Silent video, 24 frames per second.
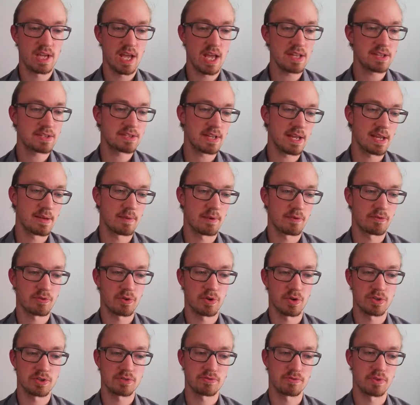And same of
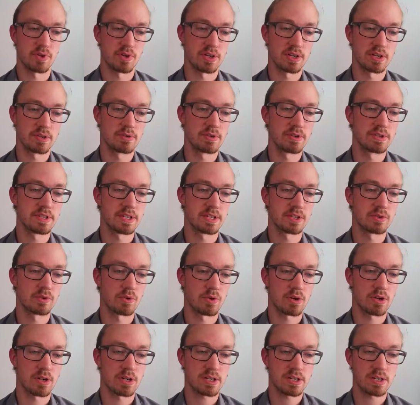course for increasing
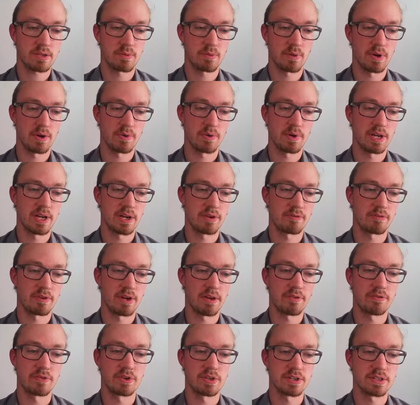torque, where we have
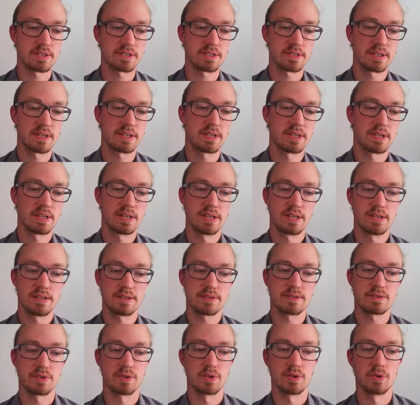levers.
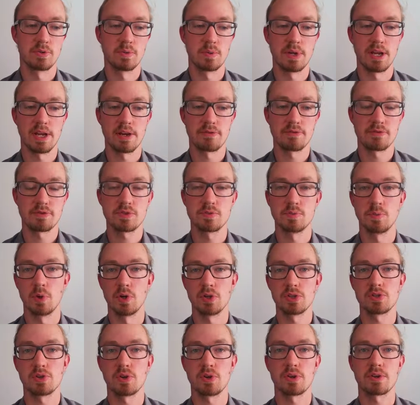So we have
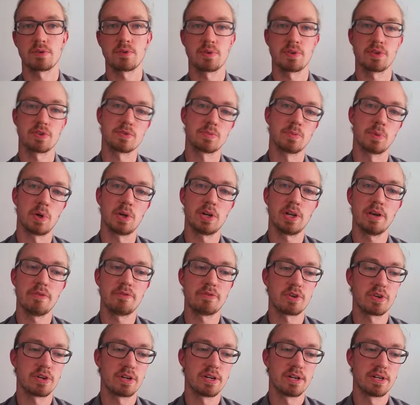small torque with a small
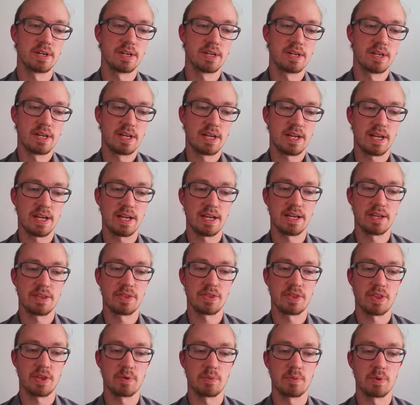lever,
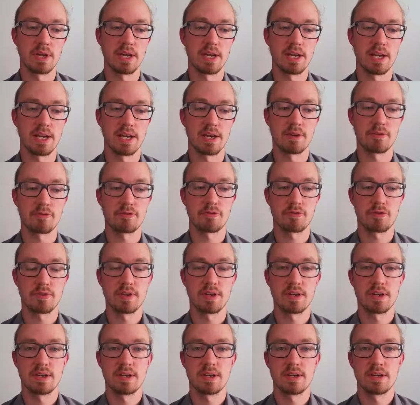and then we have
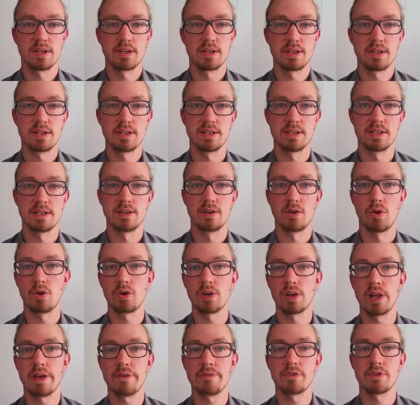a
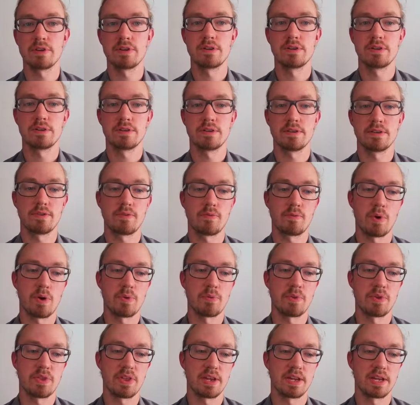long lever where
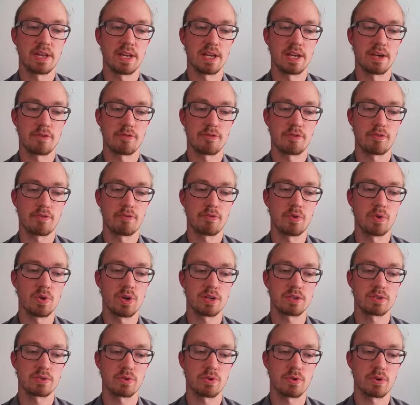we then have
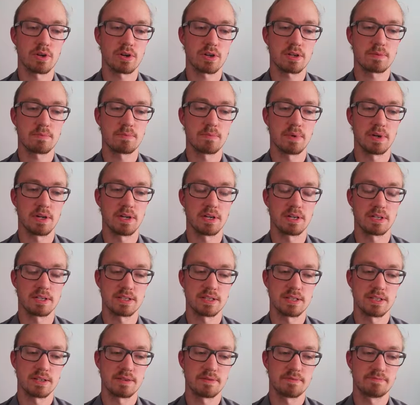fewer torque, but